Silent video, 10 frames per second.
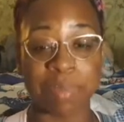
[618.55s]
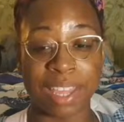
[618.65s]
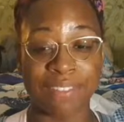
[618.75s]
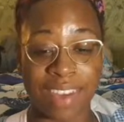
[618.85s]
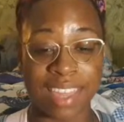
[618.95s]

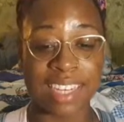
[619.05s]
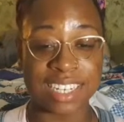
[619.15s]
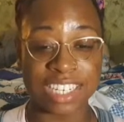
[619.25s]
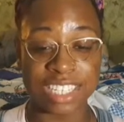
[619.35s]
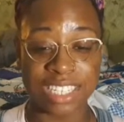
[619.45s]
like finally
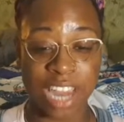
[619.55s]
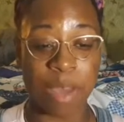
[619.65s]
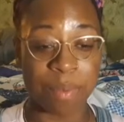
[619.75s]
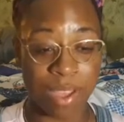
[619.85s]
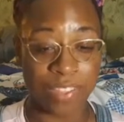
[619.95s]
to
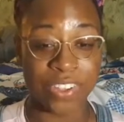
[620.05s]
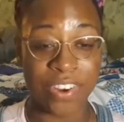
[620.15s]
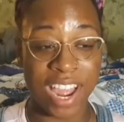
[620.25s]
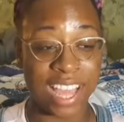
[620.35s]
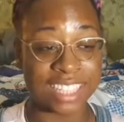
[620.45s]
stop on the
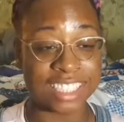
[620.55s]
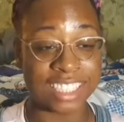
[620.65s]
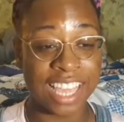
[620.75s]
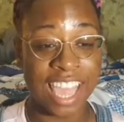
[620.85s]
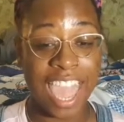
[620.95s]
grass.
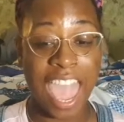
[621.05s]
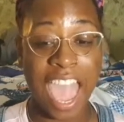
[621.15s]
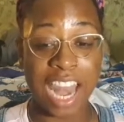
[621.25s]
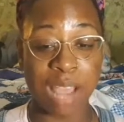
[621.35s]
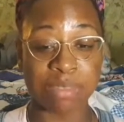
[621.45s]

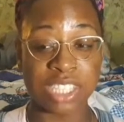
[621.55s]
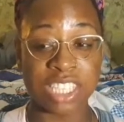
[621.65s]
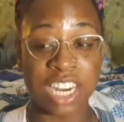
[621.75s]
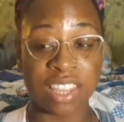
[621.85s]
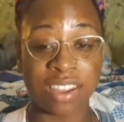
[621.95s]
And I'm just
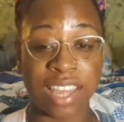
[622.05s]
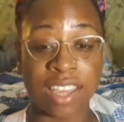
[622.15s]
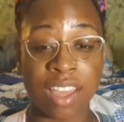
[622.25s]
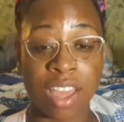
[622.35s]
sitting there like,